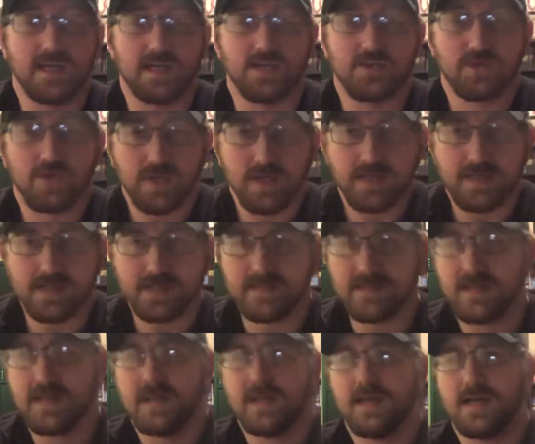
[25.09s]

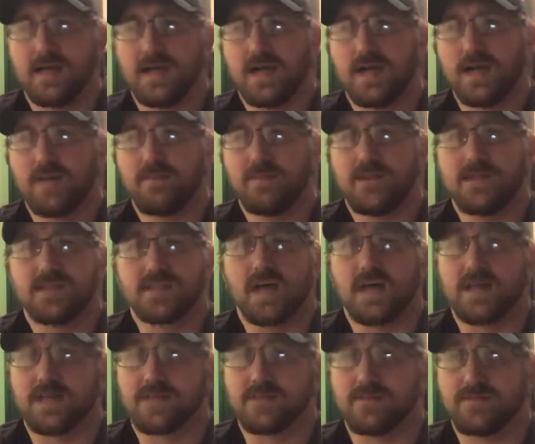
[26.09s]
drawings. It's
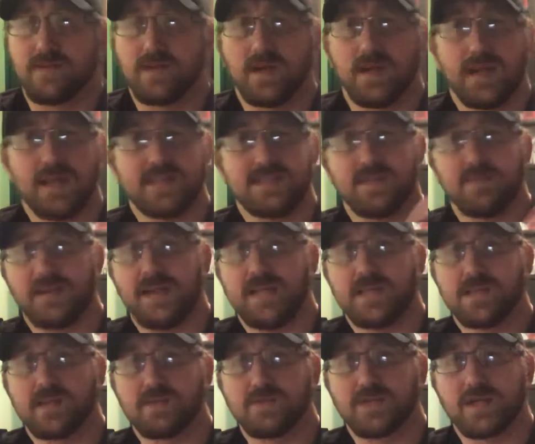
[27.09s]
awesome. Etsy
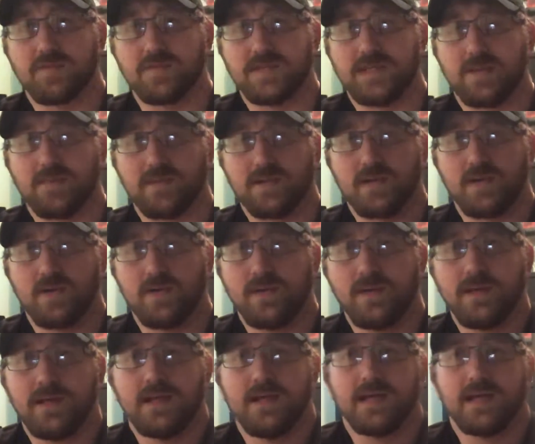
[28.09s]
page, I'll try to put down below.